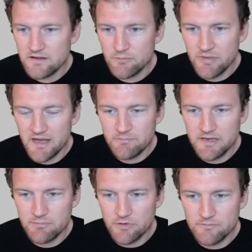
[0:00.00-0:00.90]
Bad
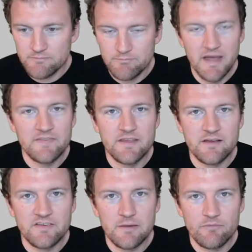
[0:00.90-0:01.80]
people. Bad
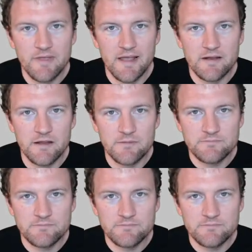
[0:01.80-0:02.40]
things come from Canada.